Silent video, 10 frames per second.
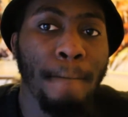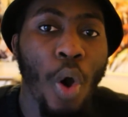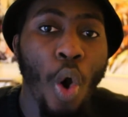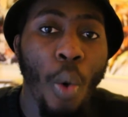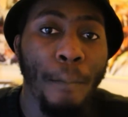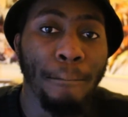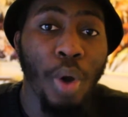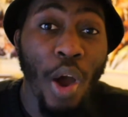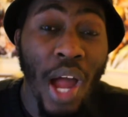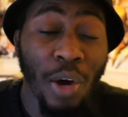Oh
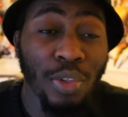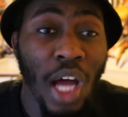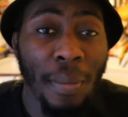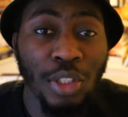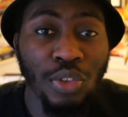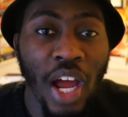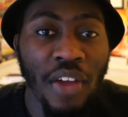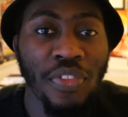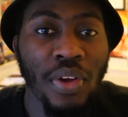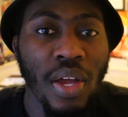boy, Akudama
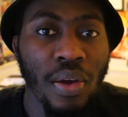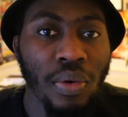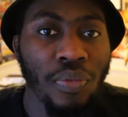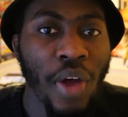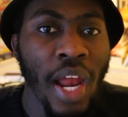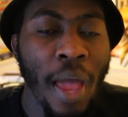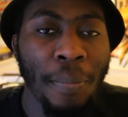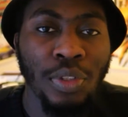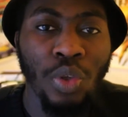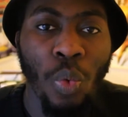Drive. The final
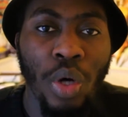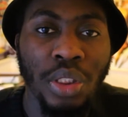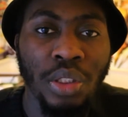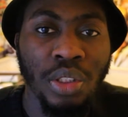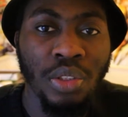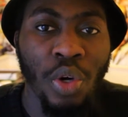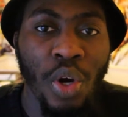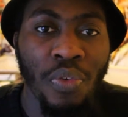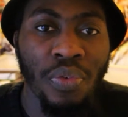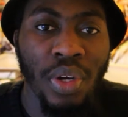episode was sort
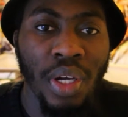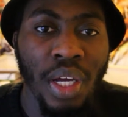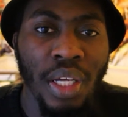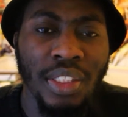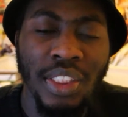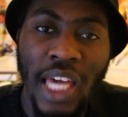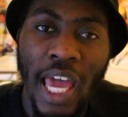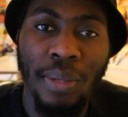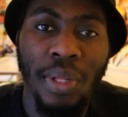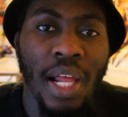of
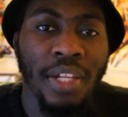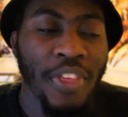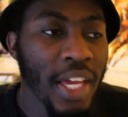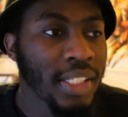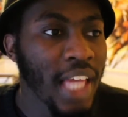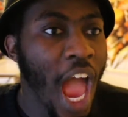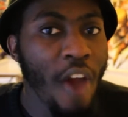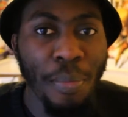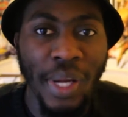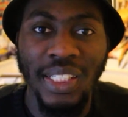sad. The thing is,
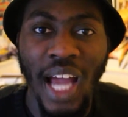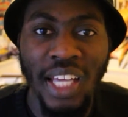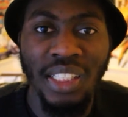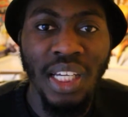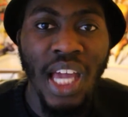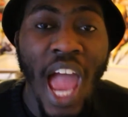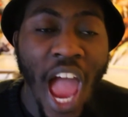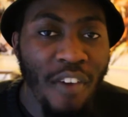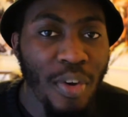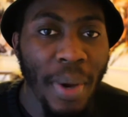everybody died.
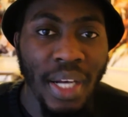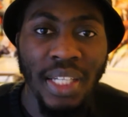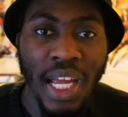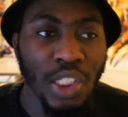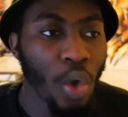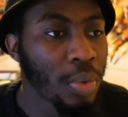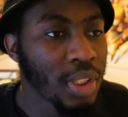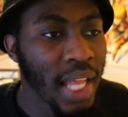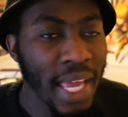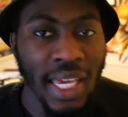Everybody died. It's
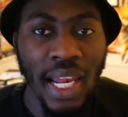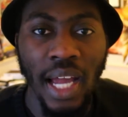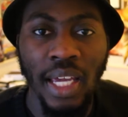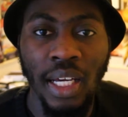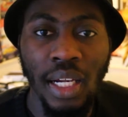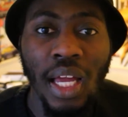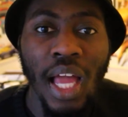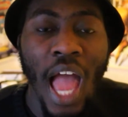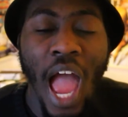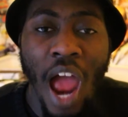almost like Kill la Kill.
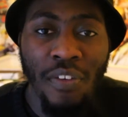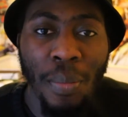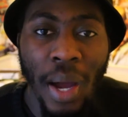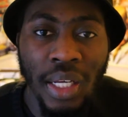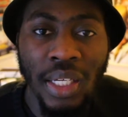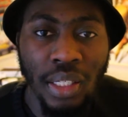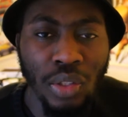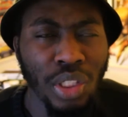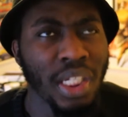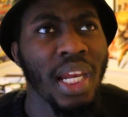Everybody,
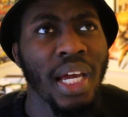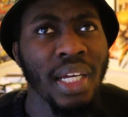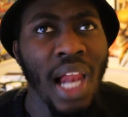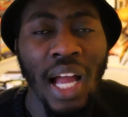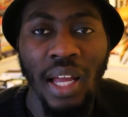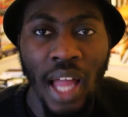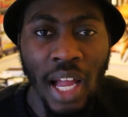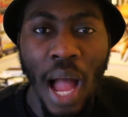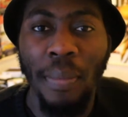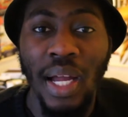not Kill la Kill,
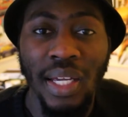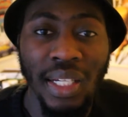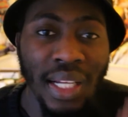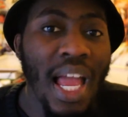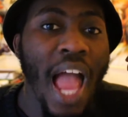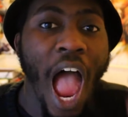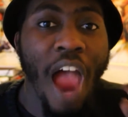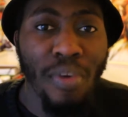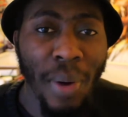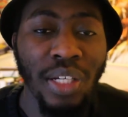Akame got killed.
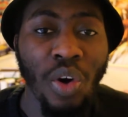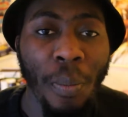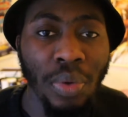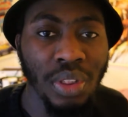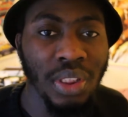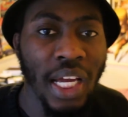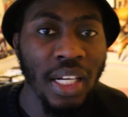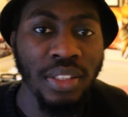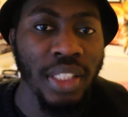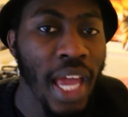Everybody almost died
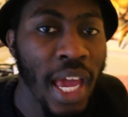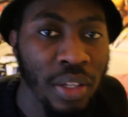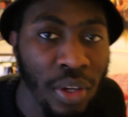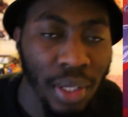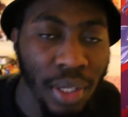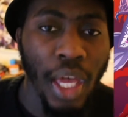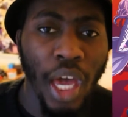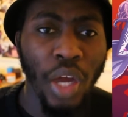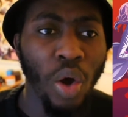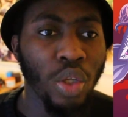in the end.
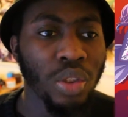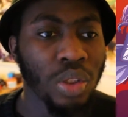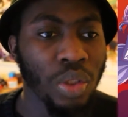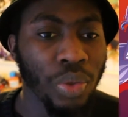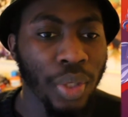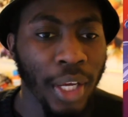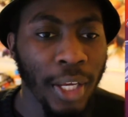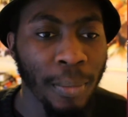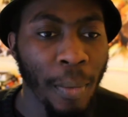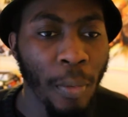And also,
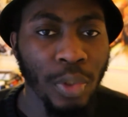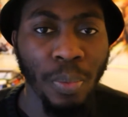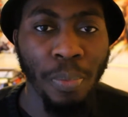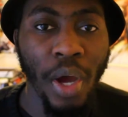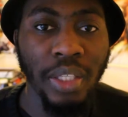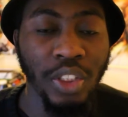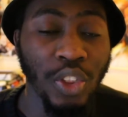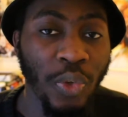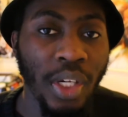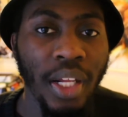I was surprised.
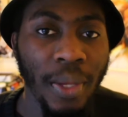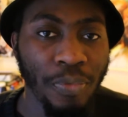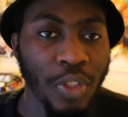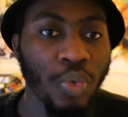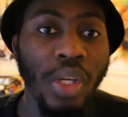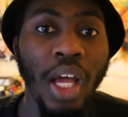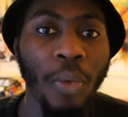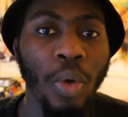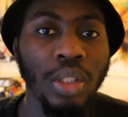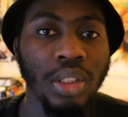The swindler
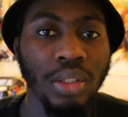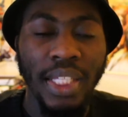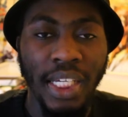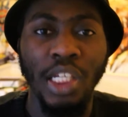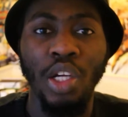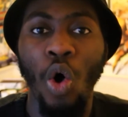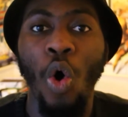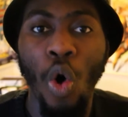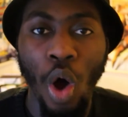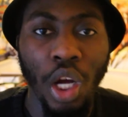was technically
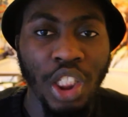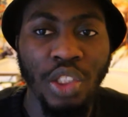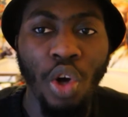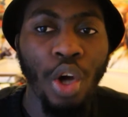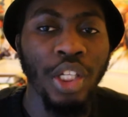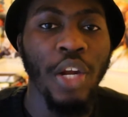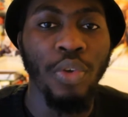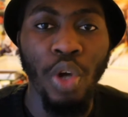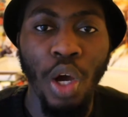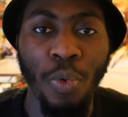just an
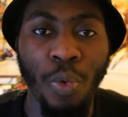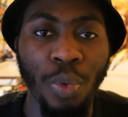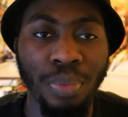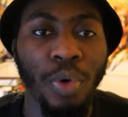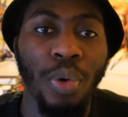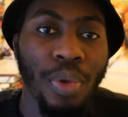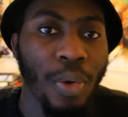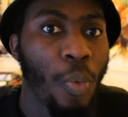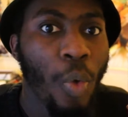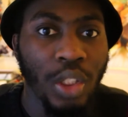ordinary girl who
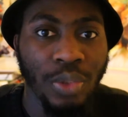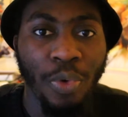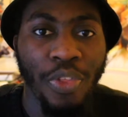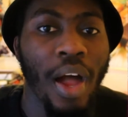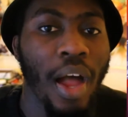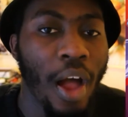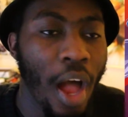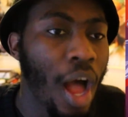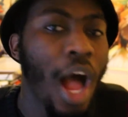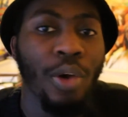was with the
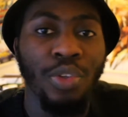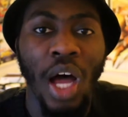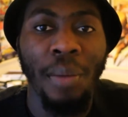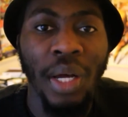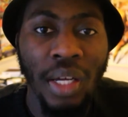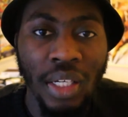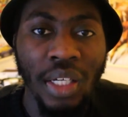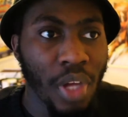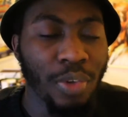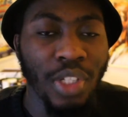
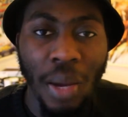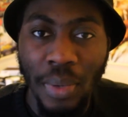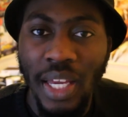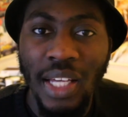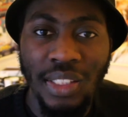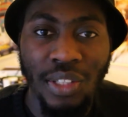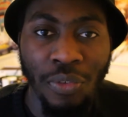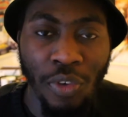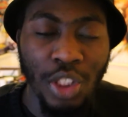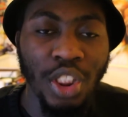Akudama, yes,
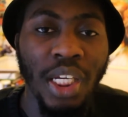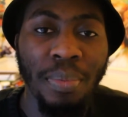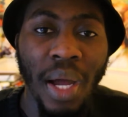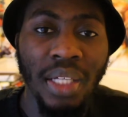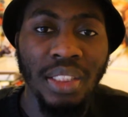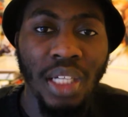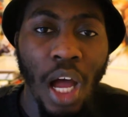unfortunately. But